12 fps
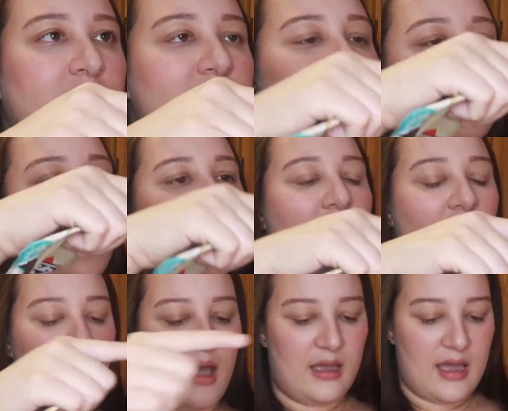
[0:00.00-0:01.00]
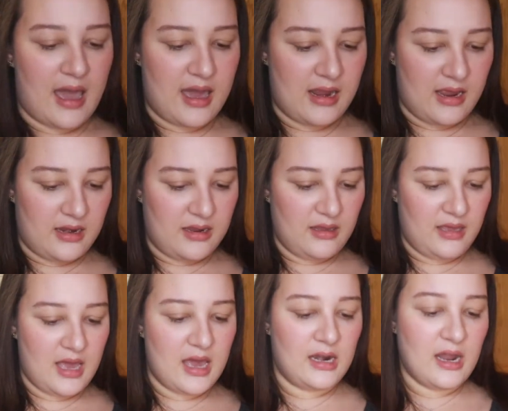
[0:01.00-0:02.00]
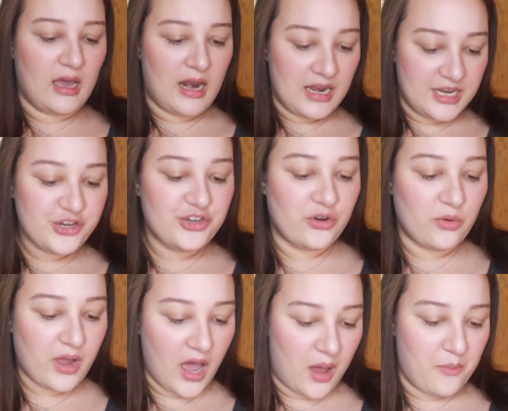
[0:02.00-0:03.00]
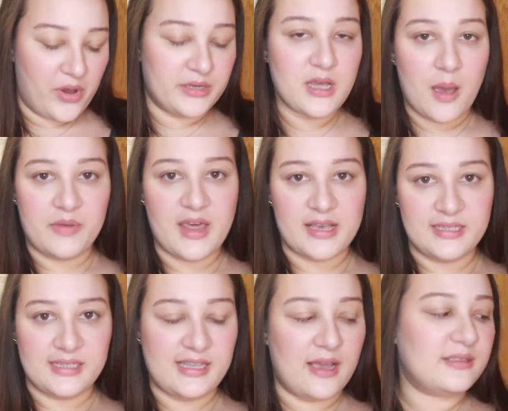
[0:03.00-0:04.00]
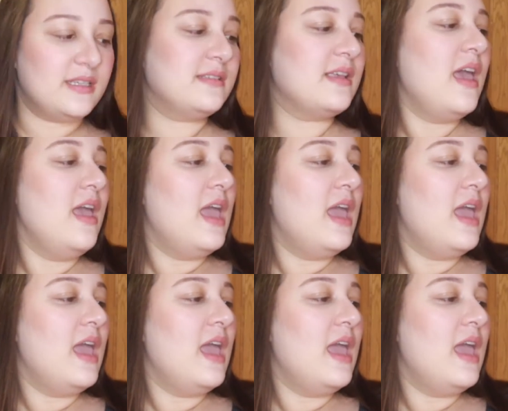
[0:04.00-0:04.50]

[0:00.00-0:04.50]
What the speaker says: So now I added an additional cup on top of that 6 ounces,